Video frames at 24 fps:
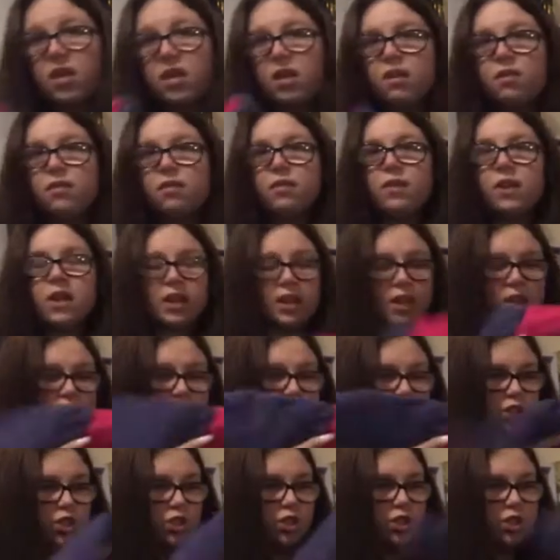
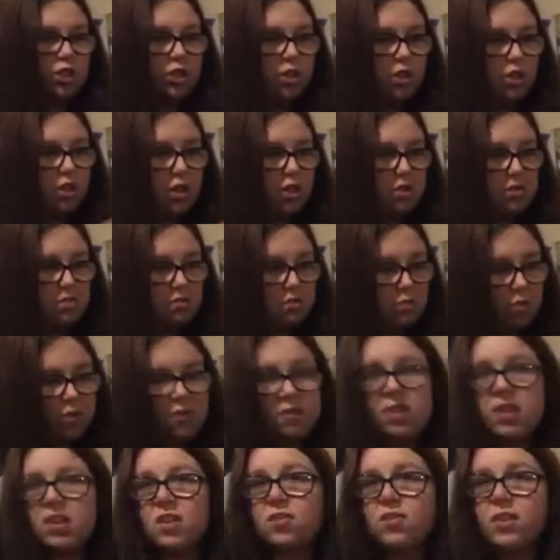finished with
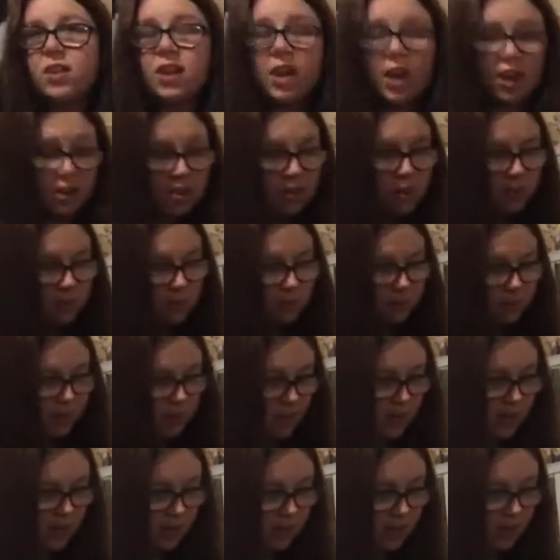this video
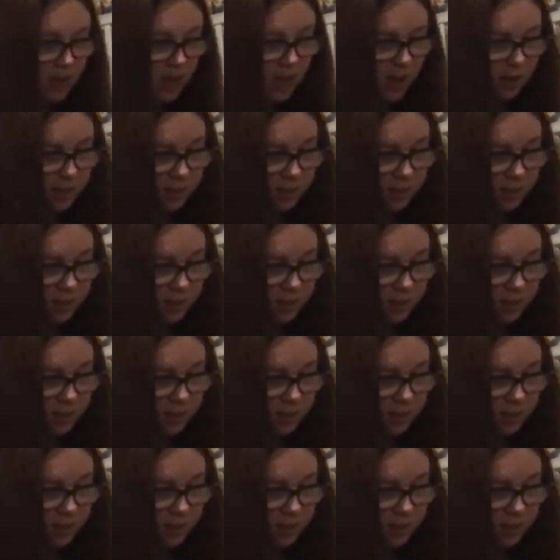and